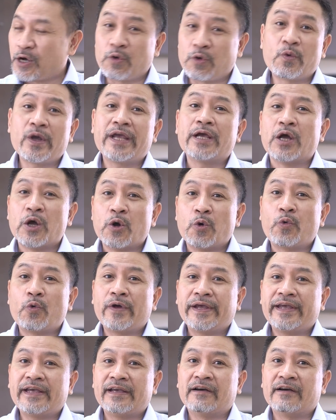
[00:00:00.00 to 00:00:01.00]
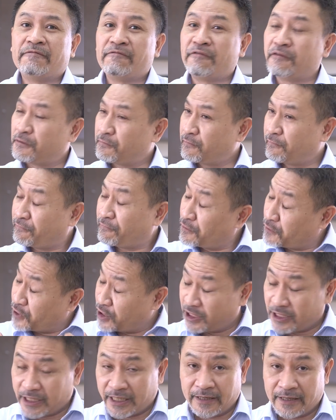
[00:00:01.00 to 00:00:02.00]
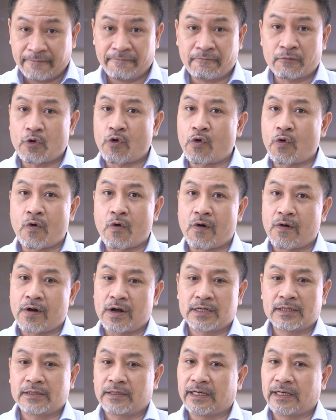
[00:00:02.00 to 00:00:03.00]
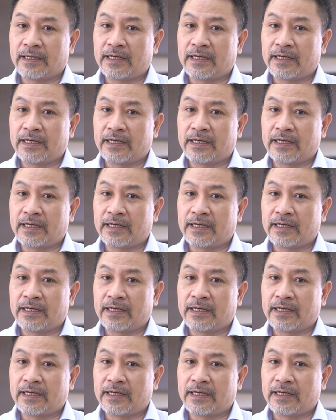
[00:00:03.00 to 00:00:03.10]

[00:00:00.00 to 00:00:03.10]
We are fugitive or